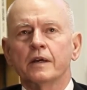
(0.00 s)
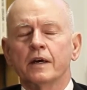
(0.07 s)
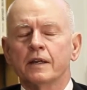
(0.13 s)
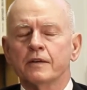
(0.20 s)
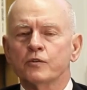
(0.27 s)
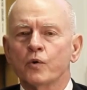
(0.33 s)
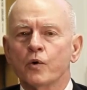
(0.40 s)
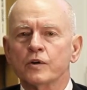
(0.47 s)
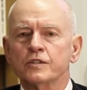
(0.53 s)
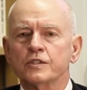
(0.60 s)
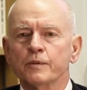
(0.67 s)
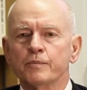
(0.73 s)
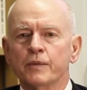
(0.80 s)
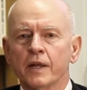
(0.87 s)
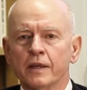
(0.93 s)
And of course,
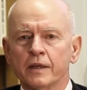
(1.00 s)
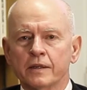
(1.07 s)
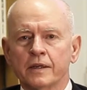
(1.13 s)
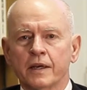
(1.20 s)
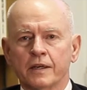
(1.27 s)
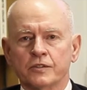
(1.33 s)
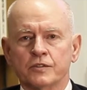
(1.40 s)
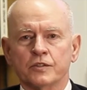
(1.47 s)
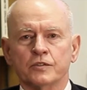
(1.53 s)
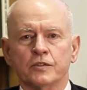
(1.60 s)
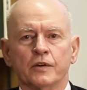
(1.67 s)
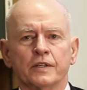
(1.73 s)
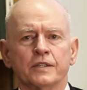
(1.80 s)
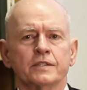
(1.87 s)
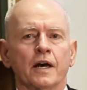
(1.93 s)
appellate cases
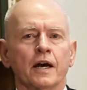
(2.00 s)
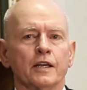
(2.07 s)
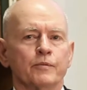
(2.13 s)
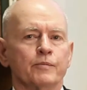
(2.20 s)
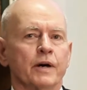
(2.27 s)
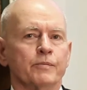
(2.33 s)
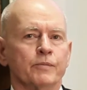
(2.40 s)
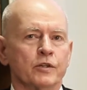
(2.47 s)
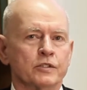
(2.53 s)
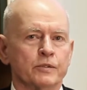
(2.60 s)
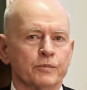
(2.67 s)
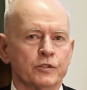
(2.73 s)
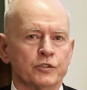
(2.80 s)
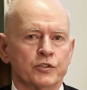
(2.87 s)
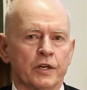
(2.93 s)
are decided by
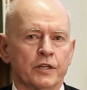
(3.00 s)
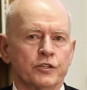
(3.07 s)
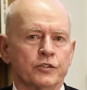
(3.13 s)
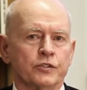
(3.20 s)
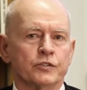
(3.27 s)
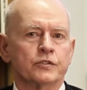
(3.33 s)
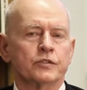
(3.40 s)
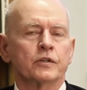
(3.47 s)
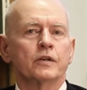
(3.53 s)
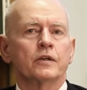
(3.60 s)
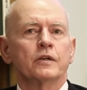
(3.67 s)
multiple judges,